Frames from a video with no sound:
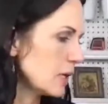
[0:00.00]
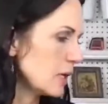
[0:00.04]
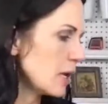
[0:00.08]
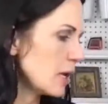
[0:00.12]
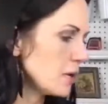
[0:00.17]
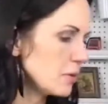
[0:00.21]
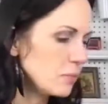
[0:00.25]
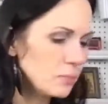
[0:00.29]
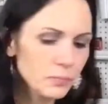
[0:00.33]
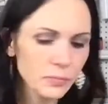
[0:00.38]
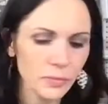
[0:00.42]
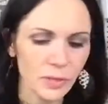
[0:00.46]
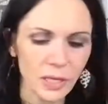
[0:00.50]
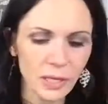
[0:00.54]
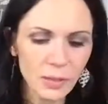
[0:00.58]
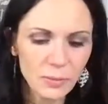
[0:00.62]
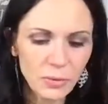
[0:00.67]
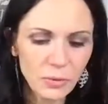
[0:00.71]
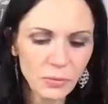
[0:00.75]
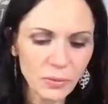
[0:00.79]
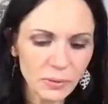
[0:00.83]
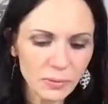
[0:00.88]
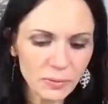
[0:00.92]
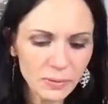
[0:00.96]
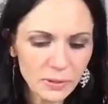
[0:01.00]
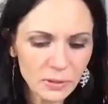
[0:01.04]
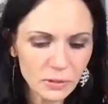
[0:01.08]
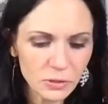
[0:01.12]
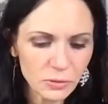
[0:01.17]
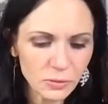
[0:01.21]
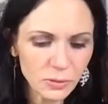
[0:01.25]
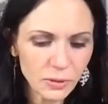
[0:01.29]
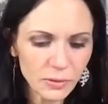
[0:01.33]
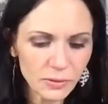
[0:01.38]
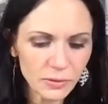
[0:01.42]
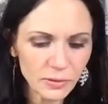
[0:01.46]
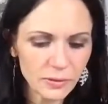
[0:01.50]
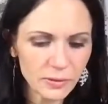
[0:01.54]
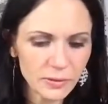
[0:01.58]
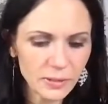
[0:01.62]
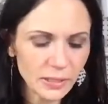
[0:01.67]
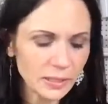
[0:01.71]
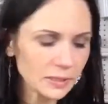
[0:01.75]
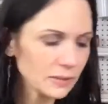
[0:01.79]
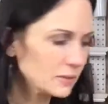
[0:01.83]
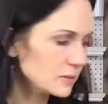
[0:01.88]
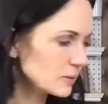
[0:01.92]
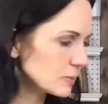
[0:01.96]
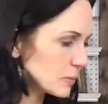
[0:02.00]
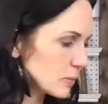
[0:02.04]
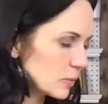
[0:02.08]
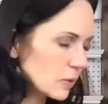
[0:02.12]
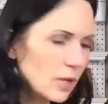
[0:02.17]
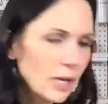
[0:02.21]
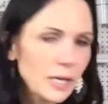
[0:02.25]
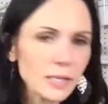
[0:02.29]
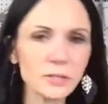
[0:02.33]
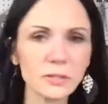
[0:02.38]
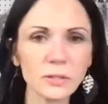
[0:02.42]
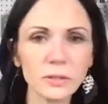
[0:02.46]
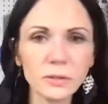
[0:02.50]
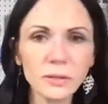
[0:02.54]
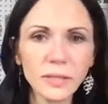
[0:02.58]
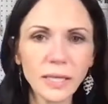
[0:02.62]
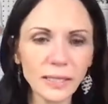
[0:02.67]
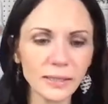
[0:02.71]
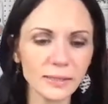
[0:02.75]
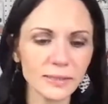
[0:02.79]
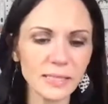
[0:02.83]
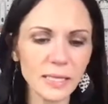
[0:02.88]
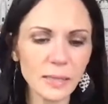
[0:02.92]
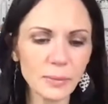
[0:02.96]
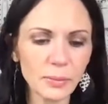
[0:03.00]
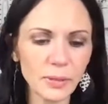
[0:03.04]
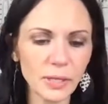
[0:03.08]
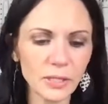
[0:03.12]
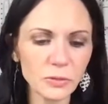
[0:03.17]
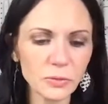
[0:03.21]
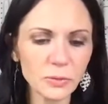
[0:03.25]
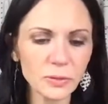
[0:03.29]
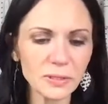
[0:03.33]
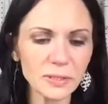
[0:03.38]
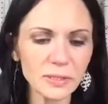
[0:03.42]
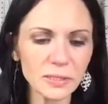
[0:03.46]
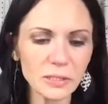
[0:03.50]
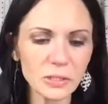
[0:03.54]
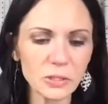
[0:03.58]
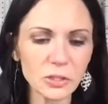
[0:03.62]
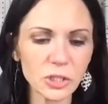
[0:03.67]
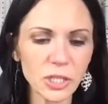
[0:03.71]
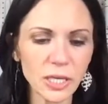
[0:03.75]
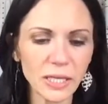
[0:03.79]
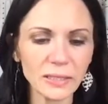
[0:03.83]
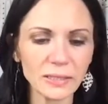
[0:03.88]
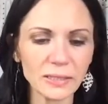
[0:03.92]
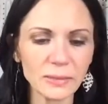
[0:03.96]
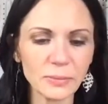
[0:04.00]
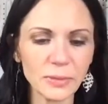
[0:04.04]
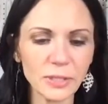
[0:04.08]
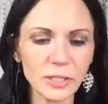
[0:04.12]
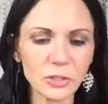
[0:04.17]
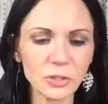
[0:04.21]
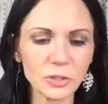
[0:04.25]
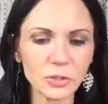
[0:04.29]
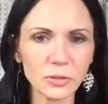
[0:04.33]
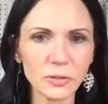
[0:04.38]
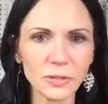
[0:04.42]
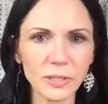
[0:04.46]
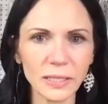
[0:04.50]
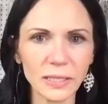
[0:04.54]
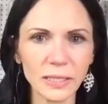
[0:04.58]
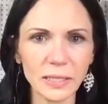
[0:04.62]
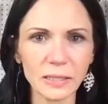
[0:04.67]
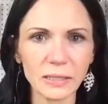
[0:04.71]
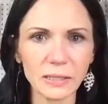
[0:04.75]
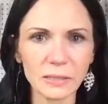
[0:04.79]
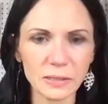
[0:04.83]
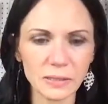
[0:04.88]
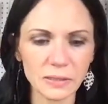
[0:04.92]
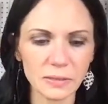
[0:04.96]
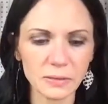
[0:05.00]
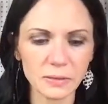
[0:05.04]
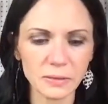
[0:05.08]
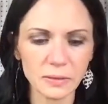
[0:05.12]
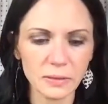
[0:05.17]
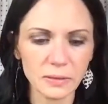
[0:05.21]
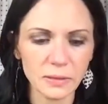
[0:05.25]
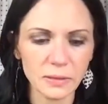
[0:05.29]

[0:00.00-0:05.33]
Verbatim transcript: um but we want to do all the things okay so next step guys we're just going to check to make sure that it's